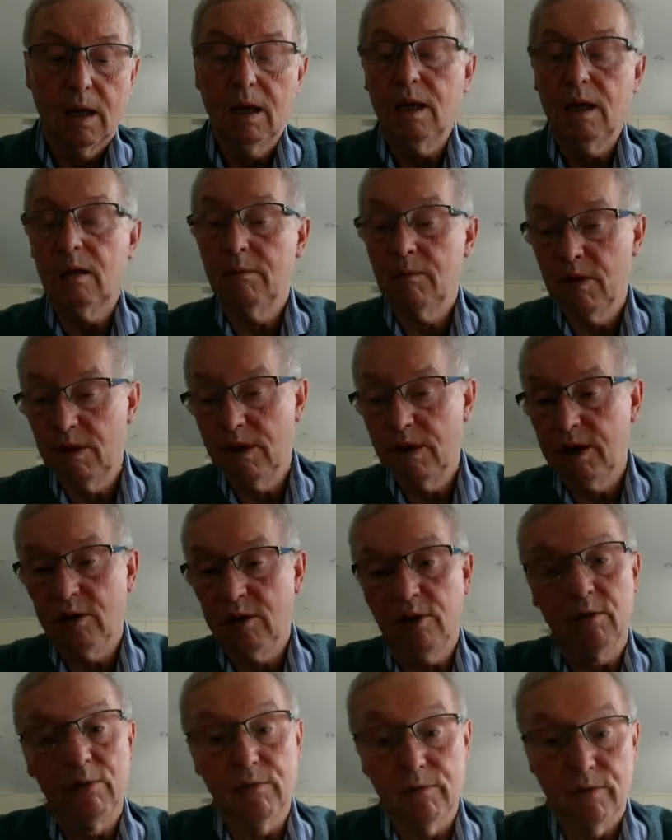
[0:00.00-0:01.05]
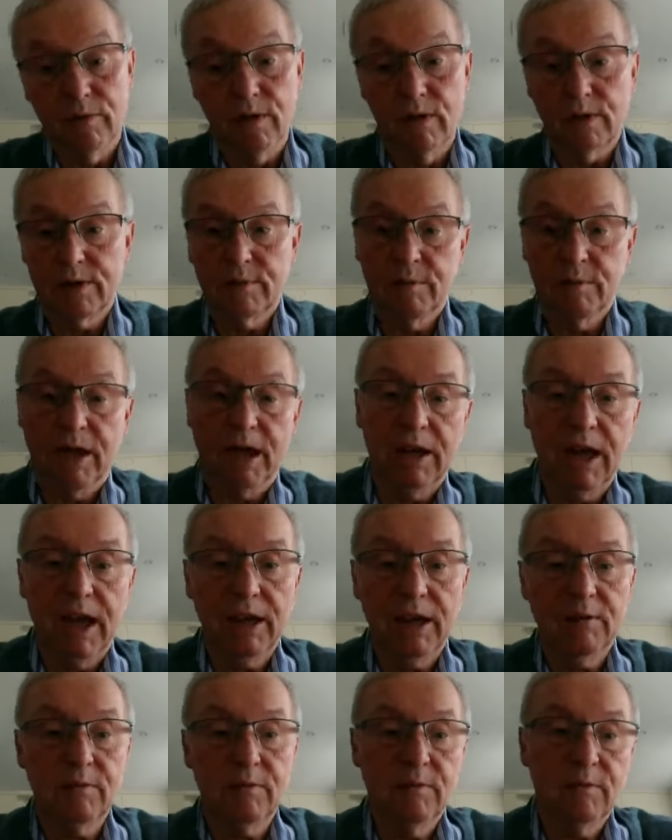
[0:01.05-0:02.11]
I am learning an awful lot about
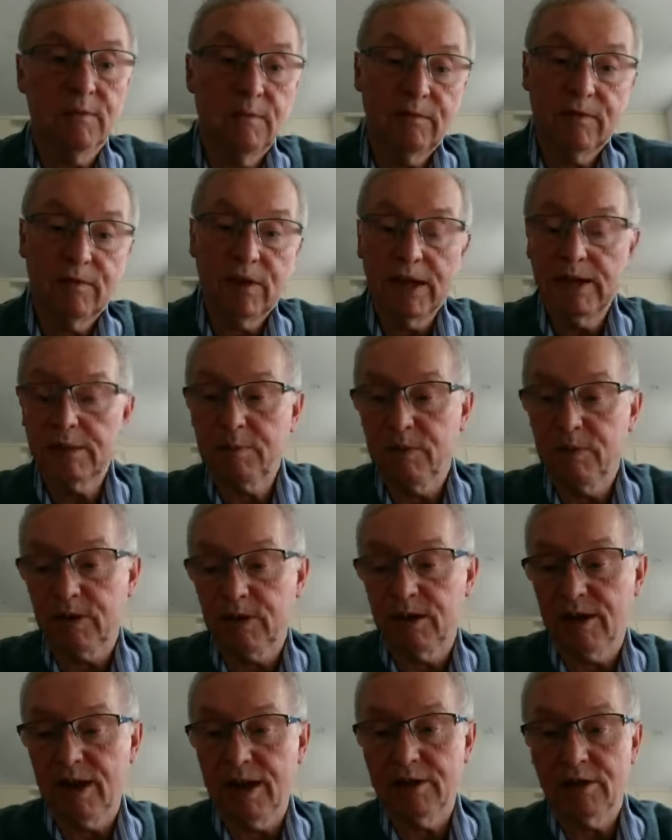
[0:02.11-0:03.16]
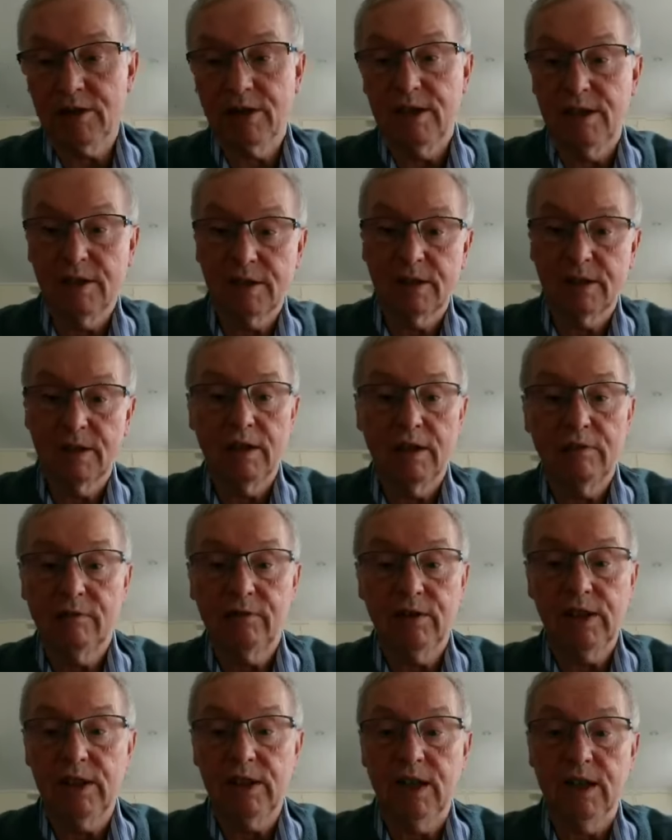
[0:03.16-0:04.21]
how Facebook actually does
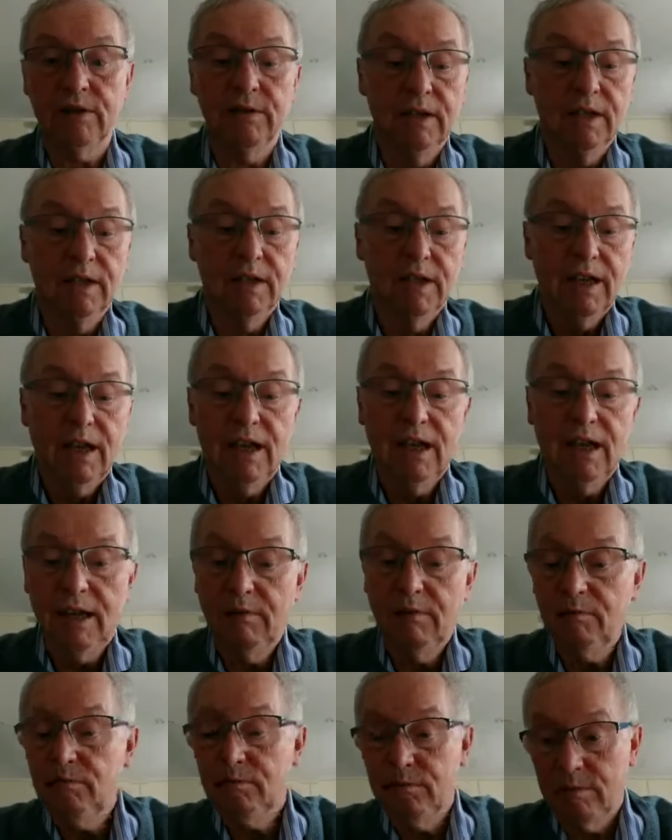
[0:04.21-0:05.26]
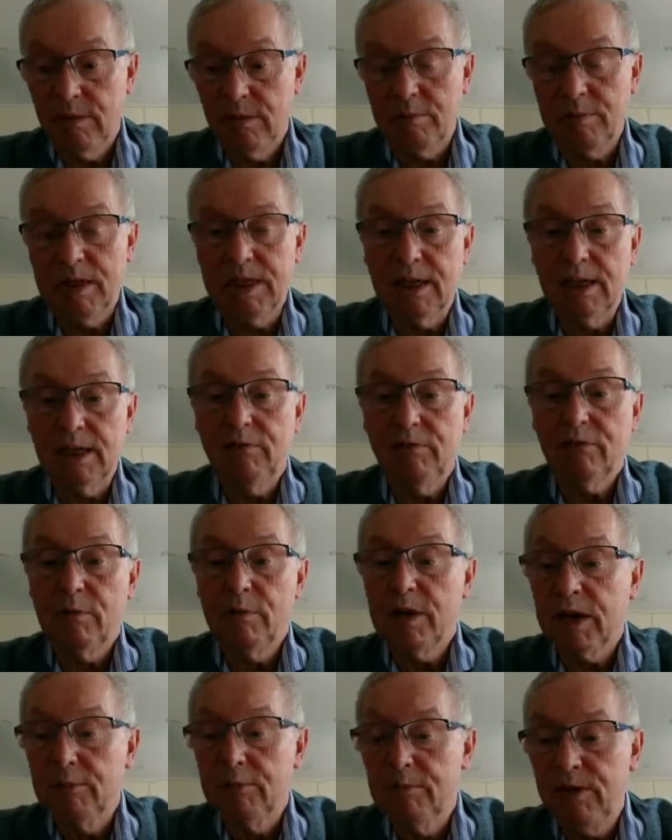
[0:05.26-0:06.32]
live video, particularly
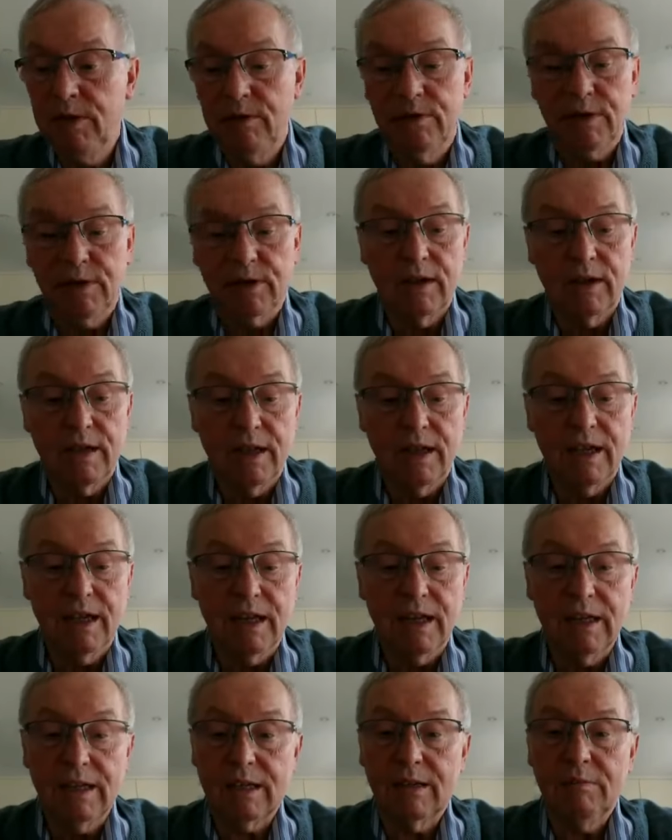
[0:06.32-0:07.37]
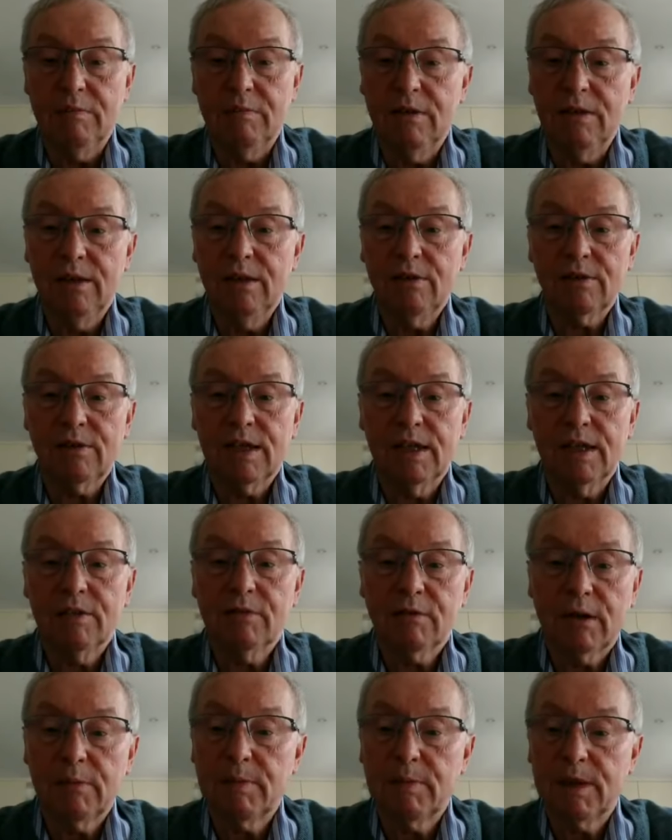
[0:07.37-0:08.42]
from a computer, and I'm not
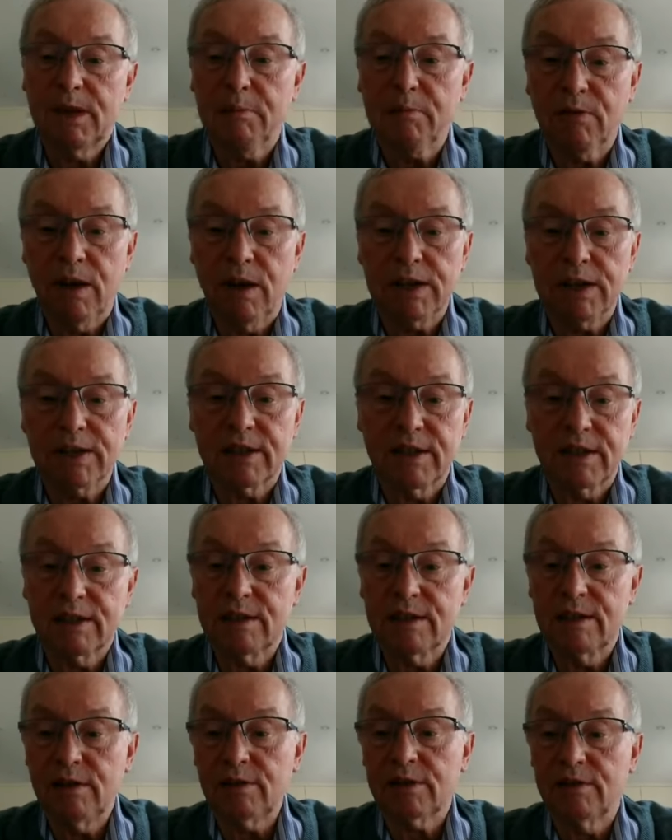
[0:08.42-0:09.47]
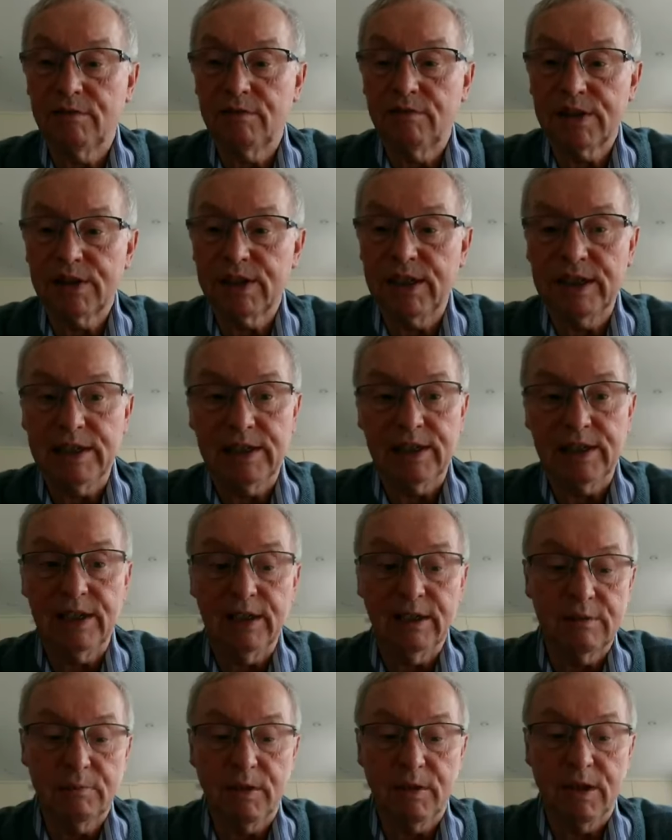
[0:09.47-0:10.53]
incredibly impressed. There's lots of
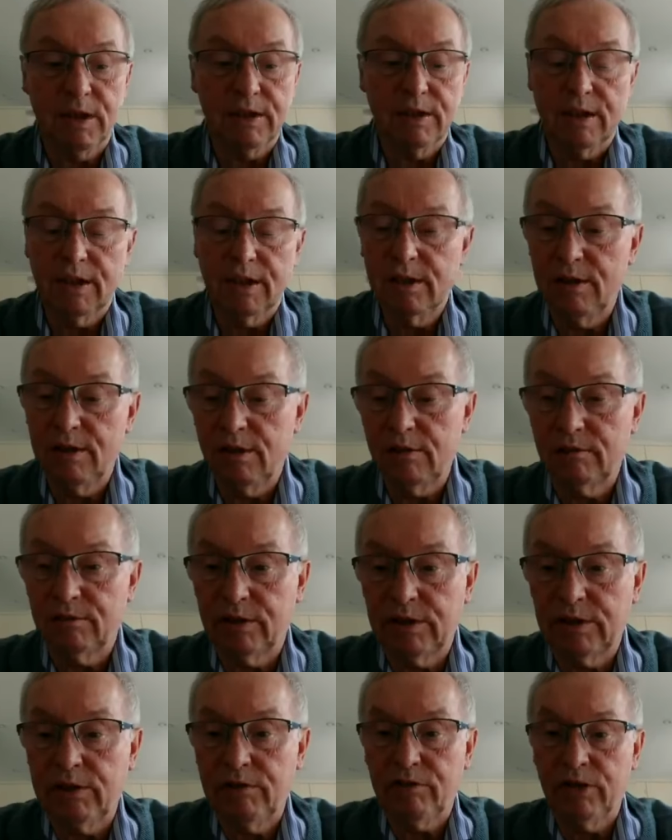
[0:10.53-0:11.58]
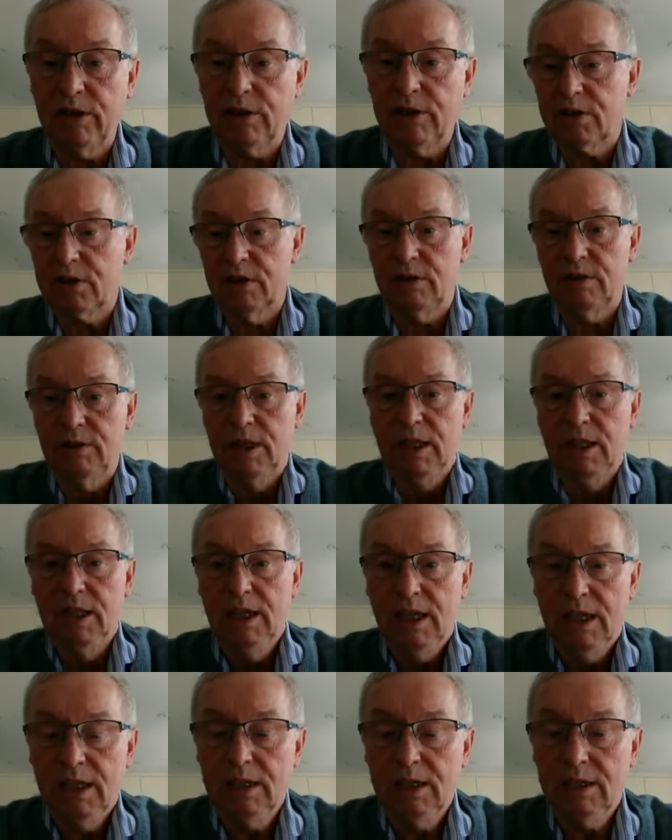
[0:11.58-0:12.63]
facilities, but they're not very functional
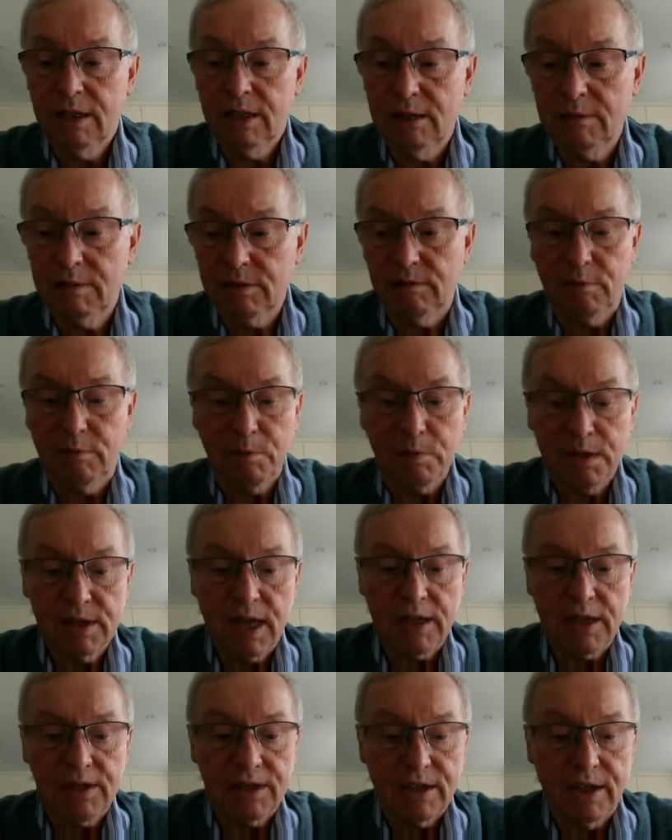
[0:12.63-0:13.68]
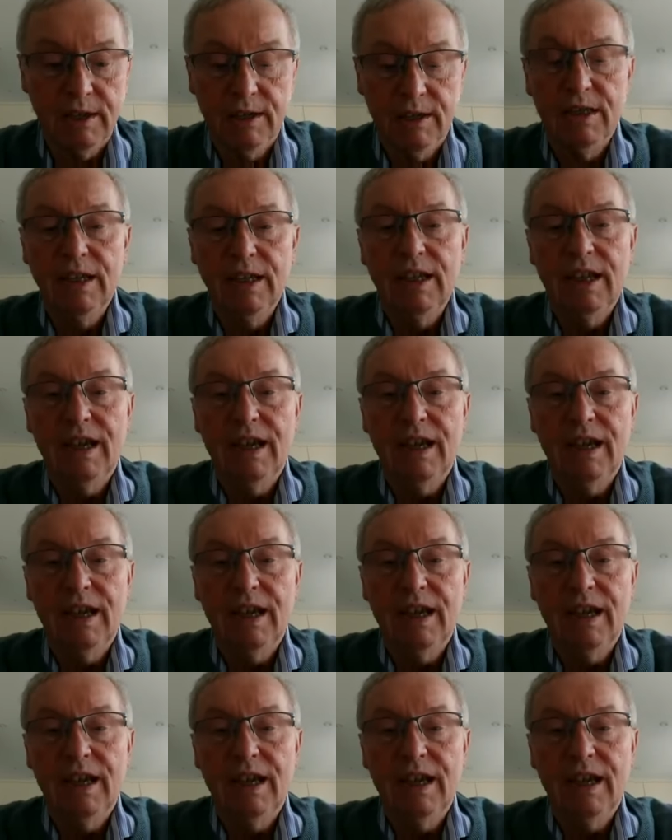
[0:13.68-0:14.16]
in terms of presenter.